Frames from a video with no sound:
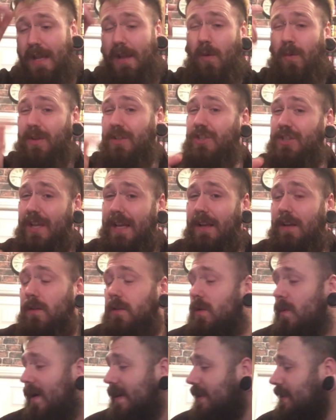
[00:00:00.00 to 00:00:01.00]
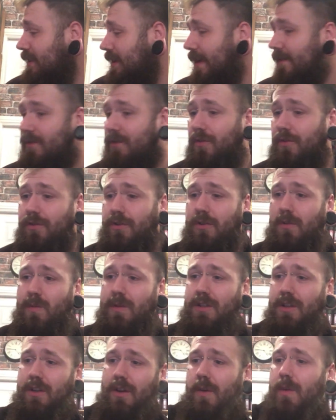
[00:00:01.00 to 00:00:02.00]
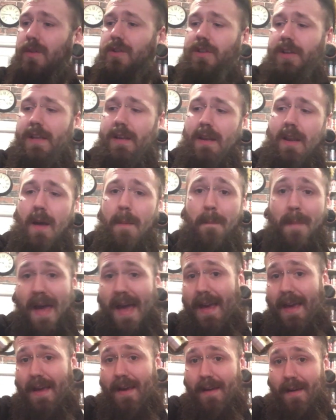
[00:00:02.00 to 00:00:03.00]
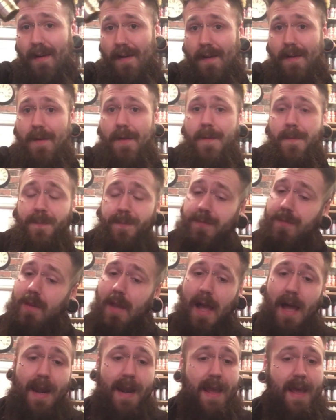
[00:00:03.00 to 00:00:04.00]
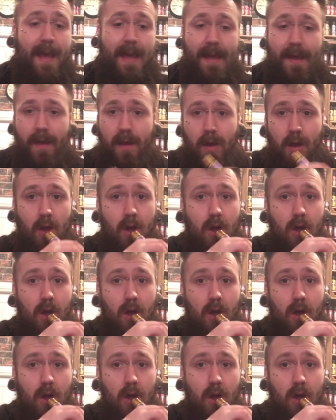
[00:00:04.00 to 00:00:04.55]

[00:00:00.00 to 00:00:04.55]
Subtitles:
I own a single 2700 which I use in a mech, and